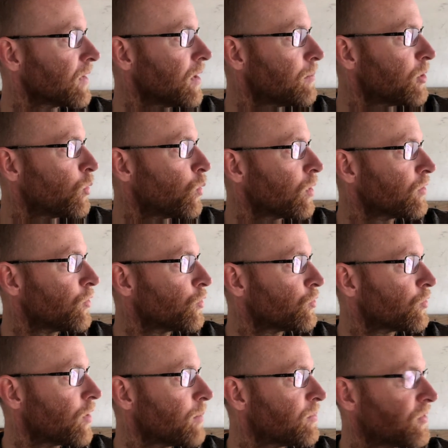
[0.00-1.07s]
I'm going to work those
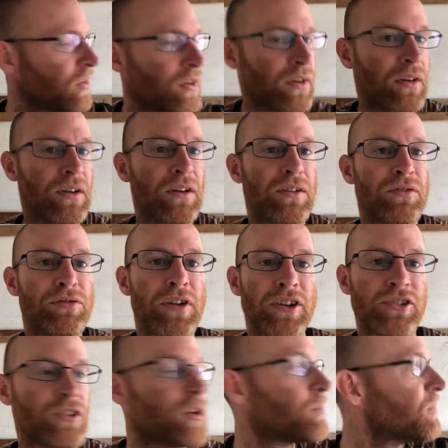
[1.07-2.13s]
scrapes again and
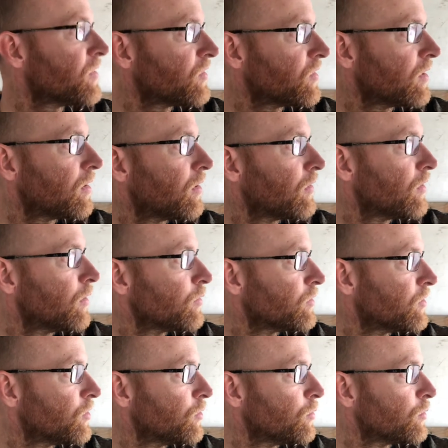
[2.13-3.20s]
freshen up the sin on
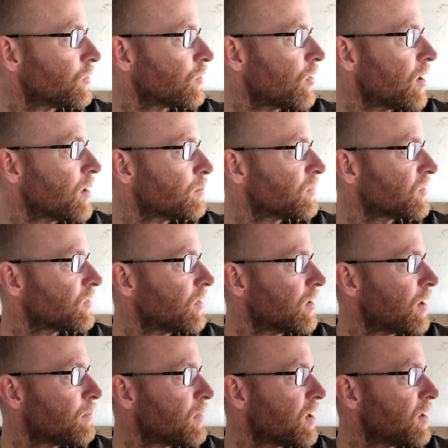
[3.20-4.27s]
those 2 scrapes that
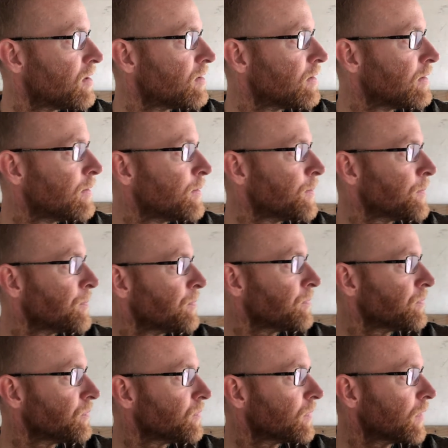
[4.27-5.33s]
I made.
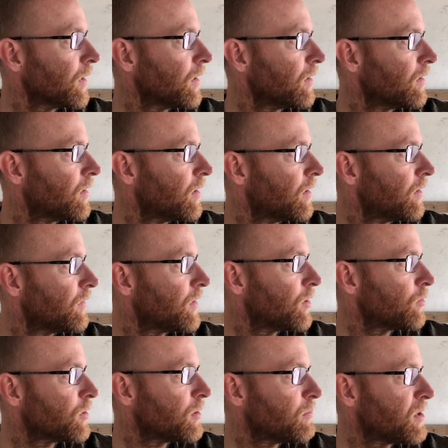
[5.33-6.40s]
And
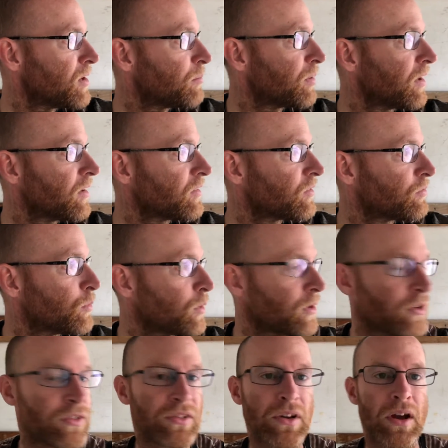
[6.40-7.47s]
that'll give me a place where
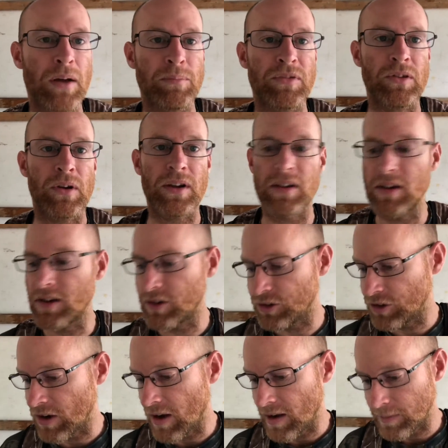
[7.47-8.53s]
they'll stop so I can get a
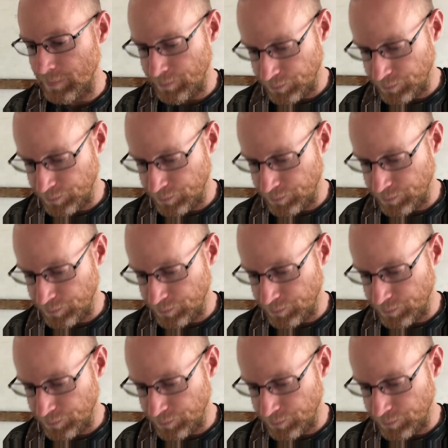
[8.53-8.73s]
shot.